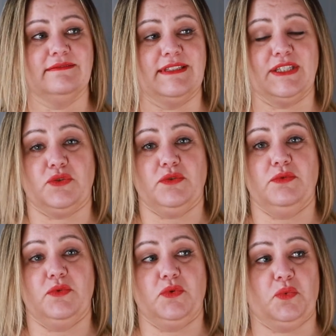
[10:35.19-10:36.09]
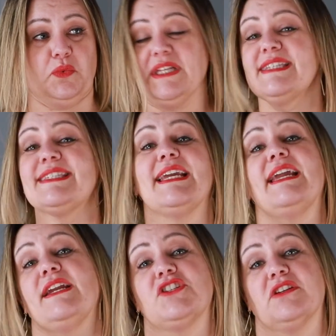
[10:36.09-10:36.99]
this real estate
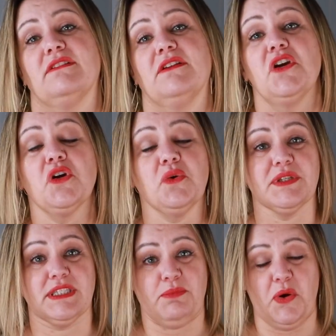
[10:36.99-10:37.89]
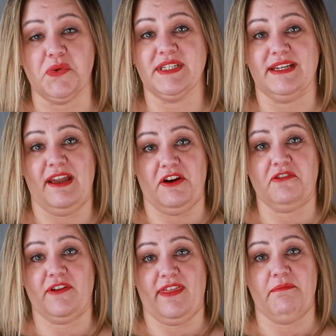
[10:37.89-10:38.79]
agent who was supposed to care
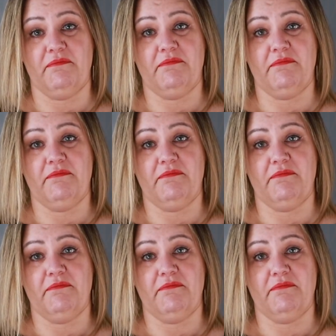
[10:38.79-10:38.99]
for them.